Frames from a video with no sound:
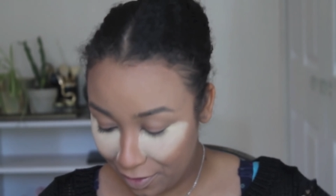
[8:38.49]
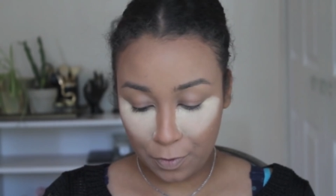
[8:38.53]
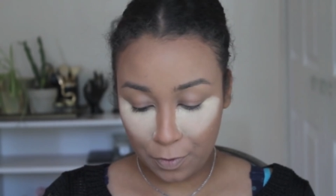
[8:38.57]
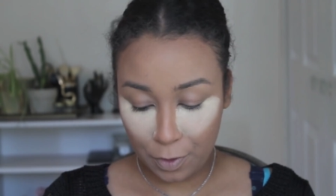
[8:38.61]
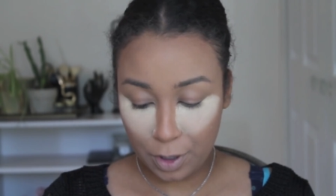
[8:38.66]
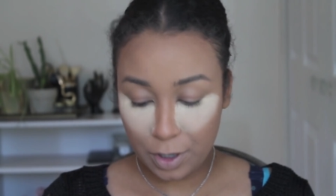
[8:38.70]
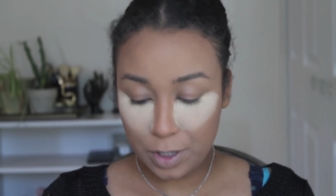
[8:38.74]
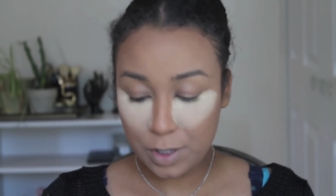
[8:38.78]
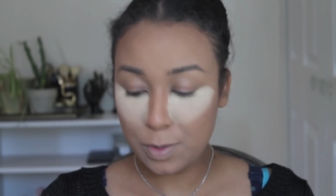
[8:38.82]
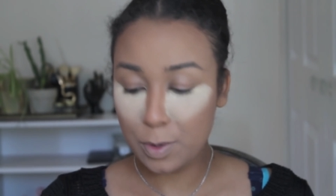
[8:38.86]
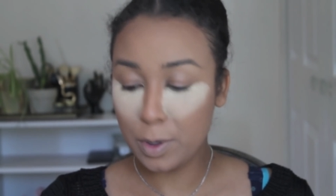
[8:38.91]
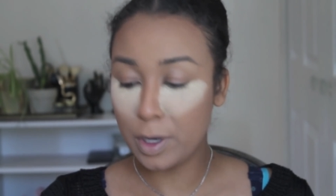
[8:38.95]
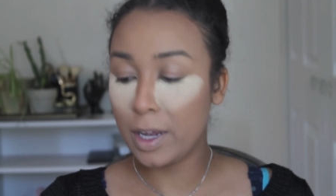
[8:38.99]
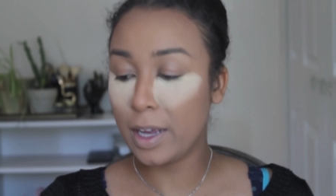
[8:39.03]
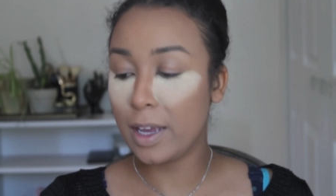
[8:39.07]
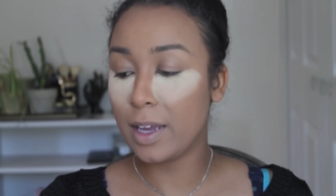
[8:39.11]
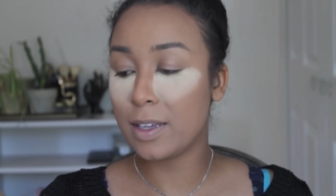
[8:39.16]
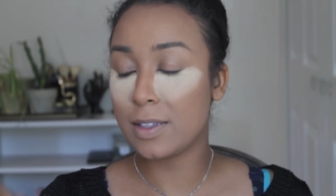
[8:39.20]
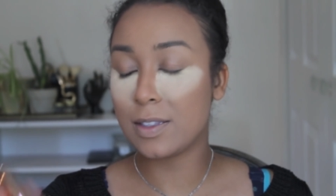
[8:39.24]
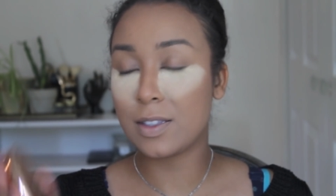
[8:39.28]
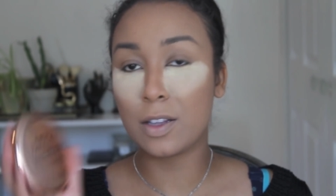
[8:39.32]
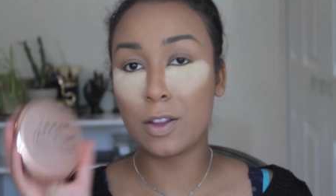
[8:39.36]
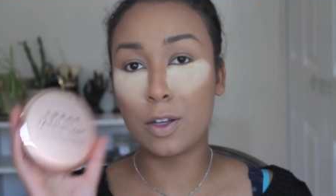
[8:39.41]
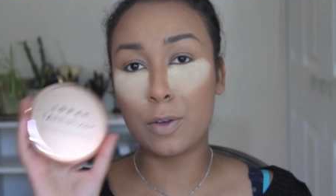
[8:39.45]
The first one
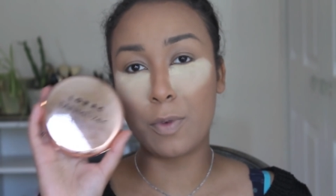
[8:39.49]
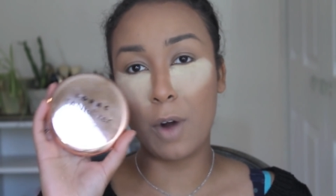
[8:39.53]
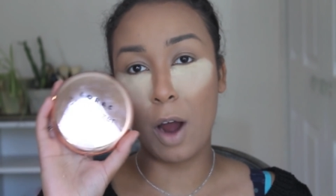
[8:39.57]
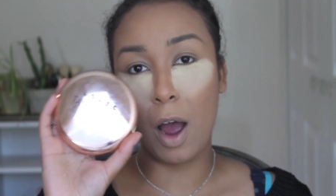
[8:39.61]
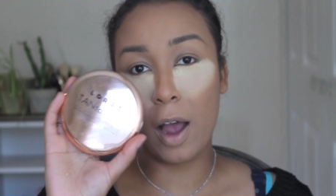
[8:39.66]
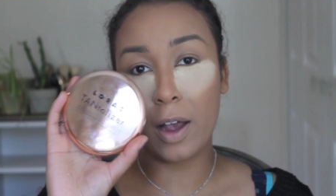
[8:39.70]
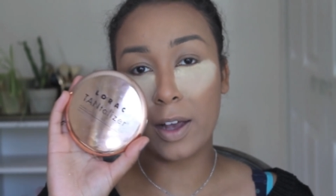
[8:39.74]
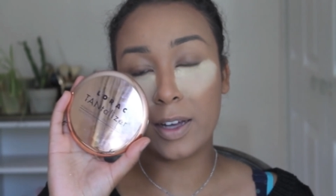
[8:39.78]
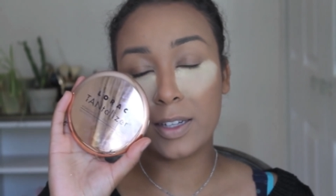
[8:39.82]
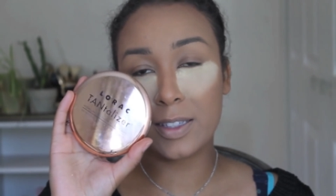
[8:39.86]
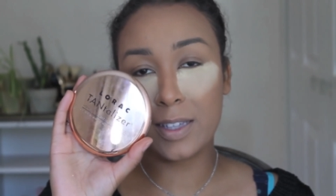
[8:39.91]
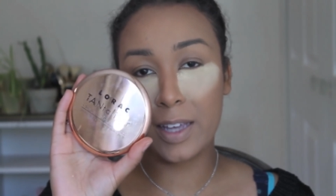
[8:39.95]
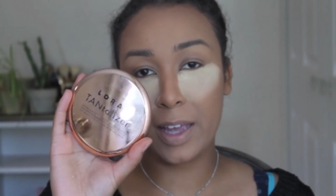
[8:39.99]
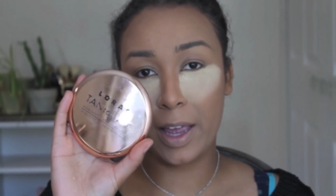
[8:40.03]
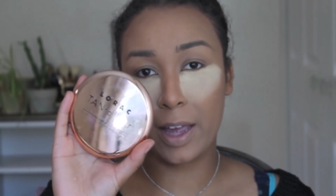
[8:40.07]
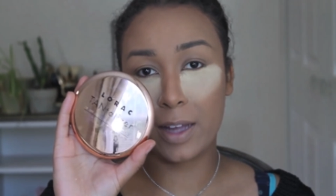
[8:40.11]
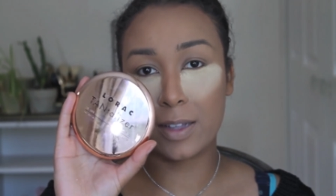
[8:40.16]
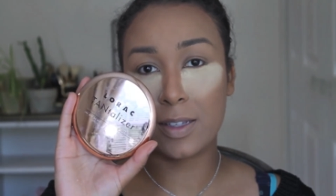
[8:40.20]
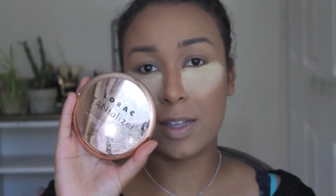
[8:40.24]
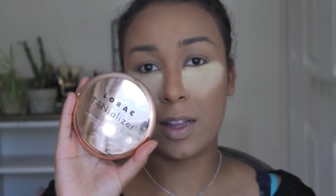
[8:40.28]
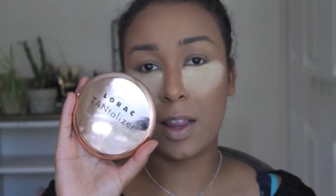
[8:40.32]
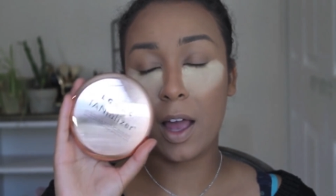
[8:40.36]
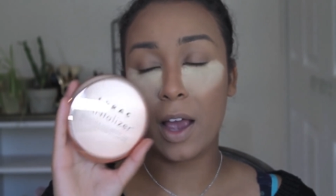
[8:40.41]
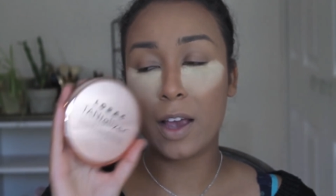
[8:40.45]
is the Lorac
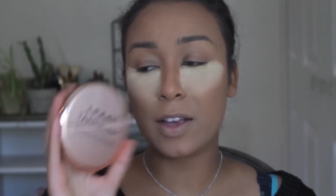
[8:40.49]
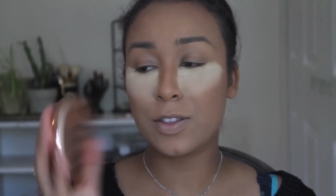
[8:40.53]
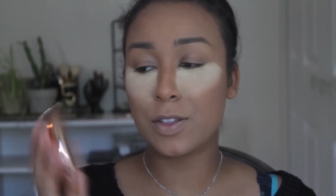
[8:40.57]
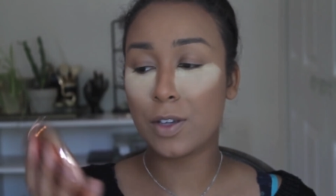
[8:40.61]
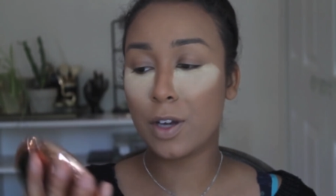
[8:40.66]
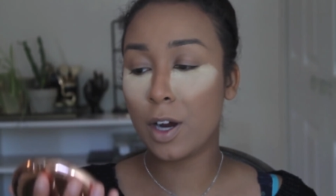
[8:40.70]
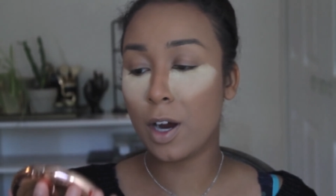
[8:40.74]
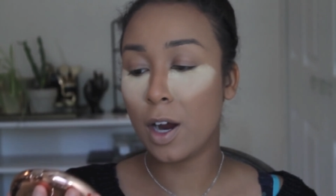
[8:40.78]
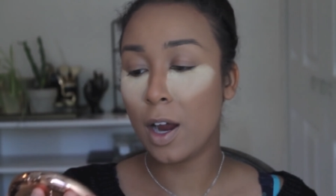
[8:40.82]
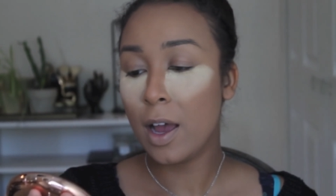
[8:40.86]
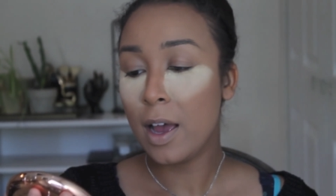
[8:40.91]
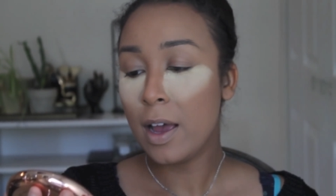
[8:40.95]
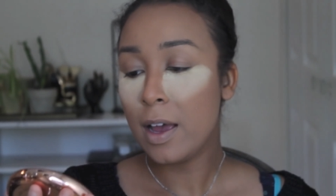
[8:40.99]
Tantalizer.